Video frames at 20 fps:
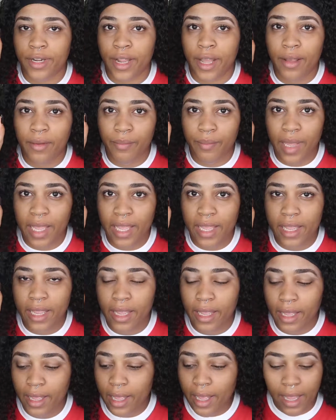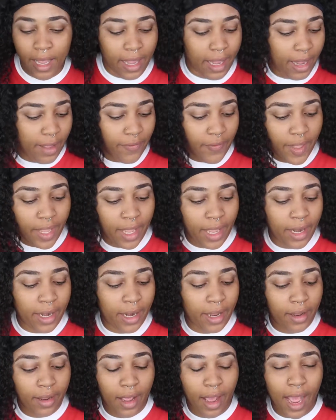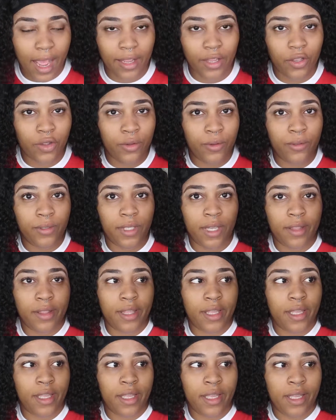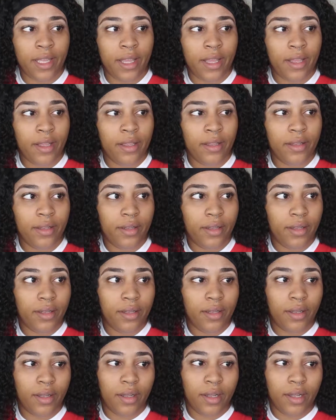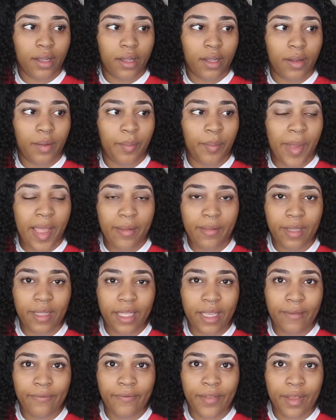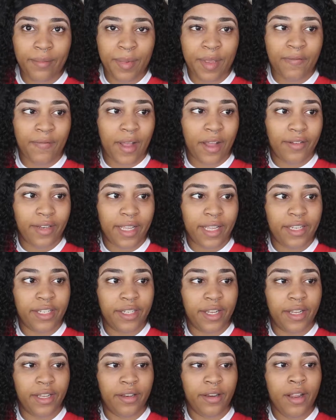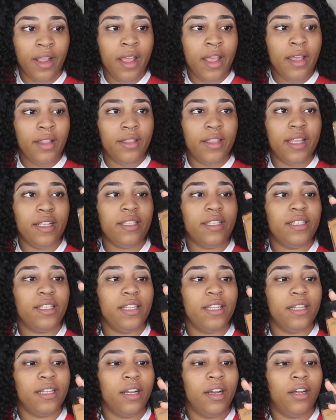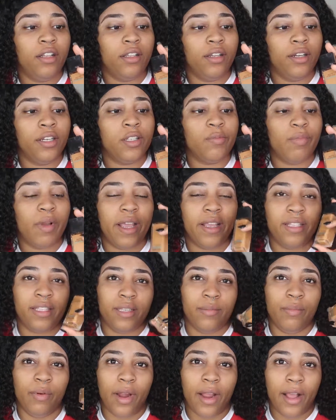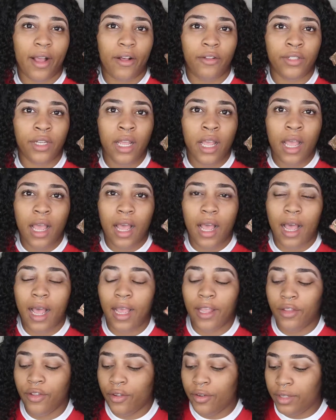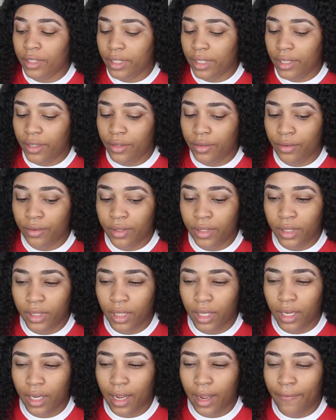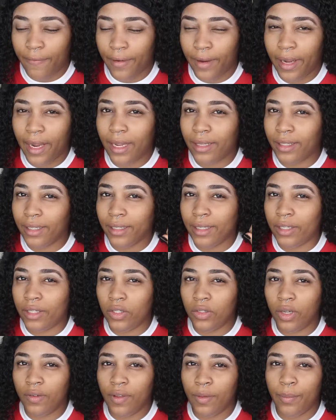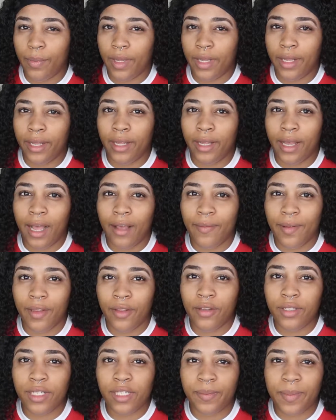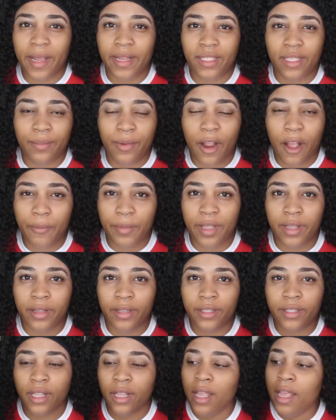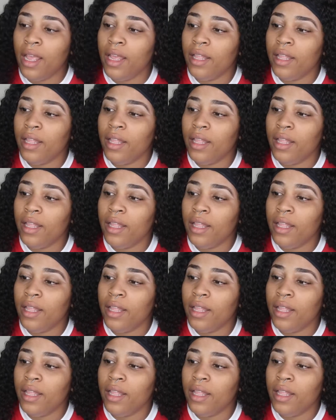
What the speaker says: Nutmeg, and then I use the Maybelline Fit Me foundation. This is in the color Spicy Brown. I usually use, I forgot the color of it, but I've been using Spicy Brown because